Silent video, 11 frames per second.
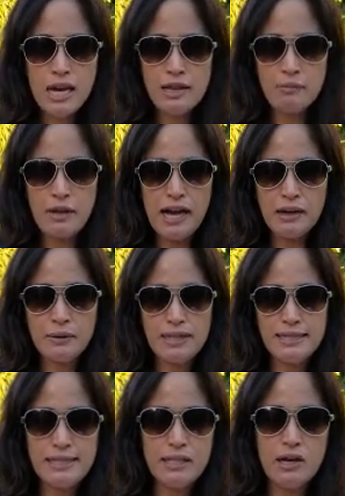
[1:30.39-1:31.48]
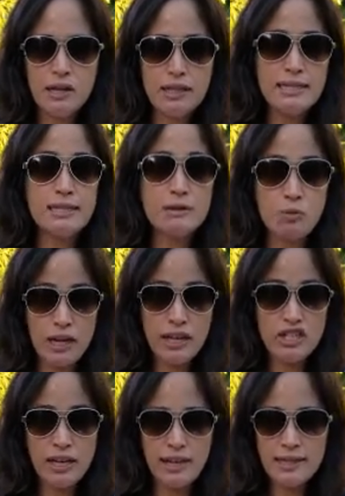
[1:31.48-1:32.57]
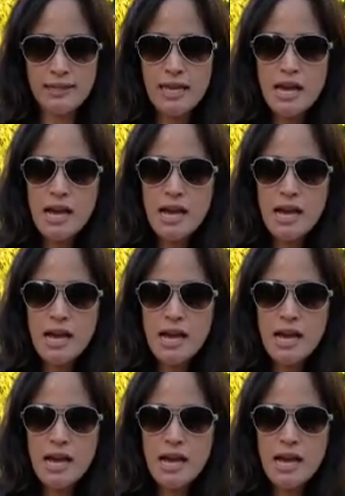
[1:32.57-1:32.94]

The black one is the tallest, the Ranchlands.